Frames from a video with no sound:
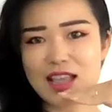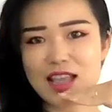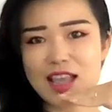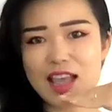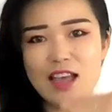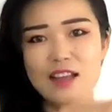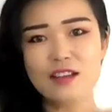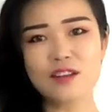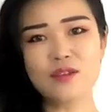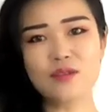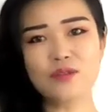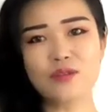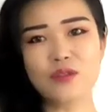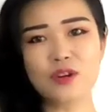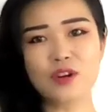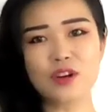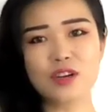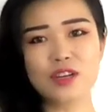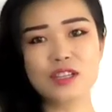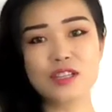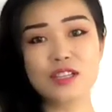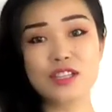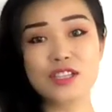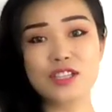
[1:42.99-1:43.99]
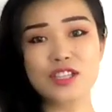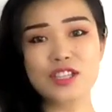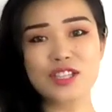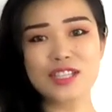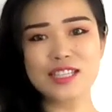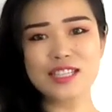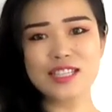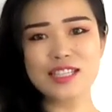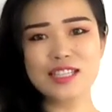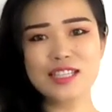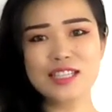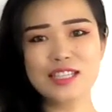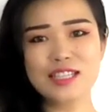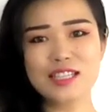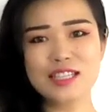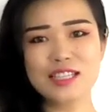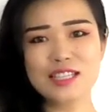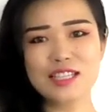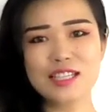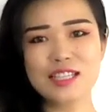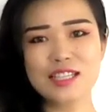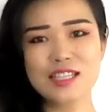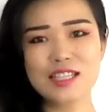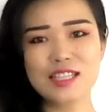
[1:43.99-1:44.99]
And for G,
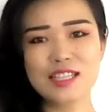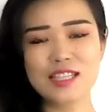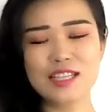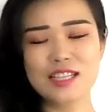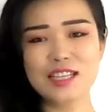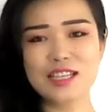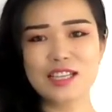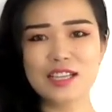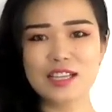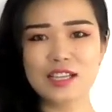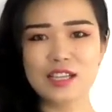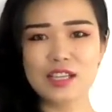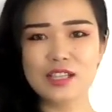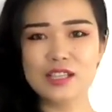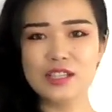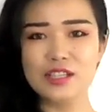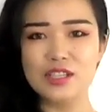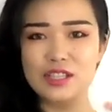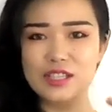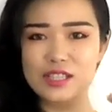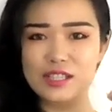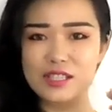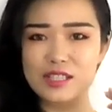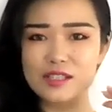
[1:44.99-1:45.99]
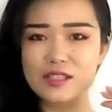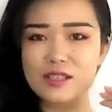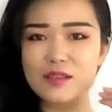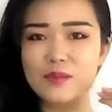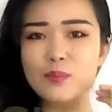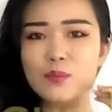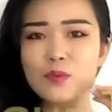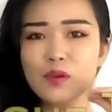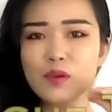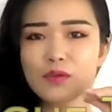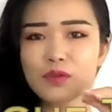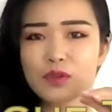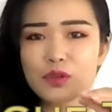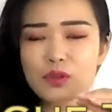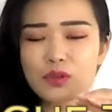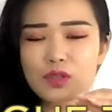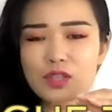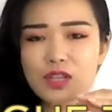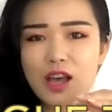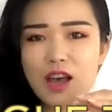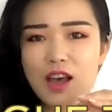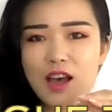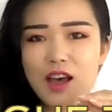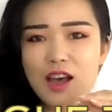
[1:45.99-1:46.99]
just move your
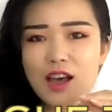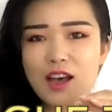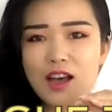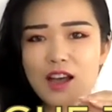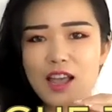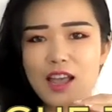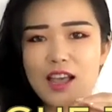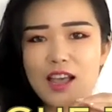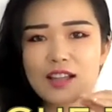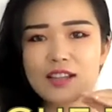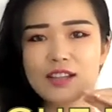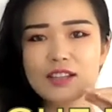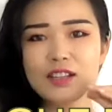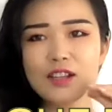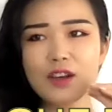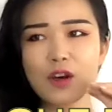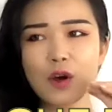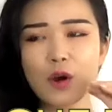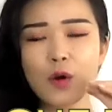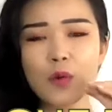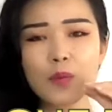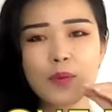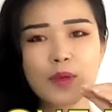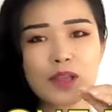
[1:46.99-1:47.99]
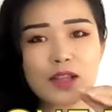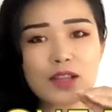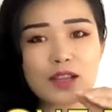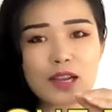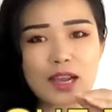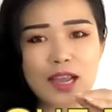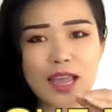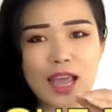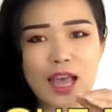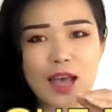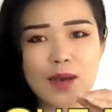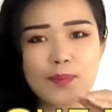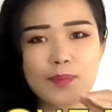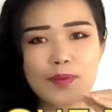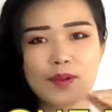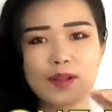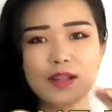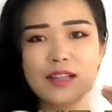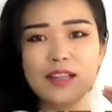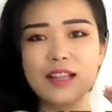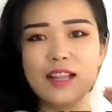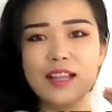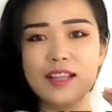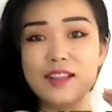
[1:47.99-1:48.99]
tongue and open a gap,
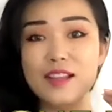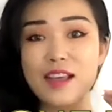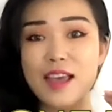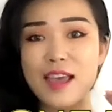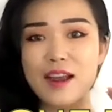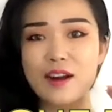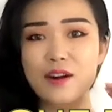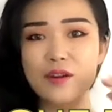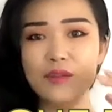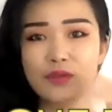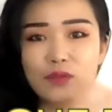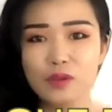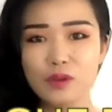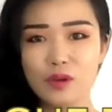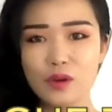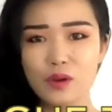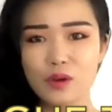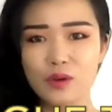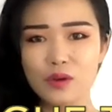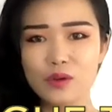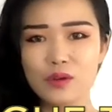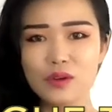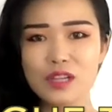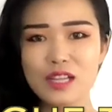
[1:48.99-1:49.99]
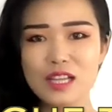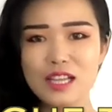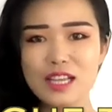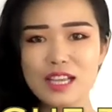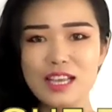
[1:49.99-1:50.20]
let the air flow.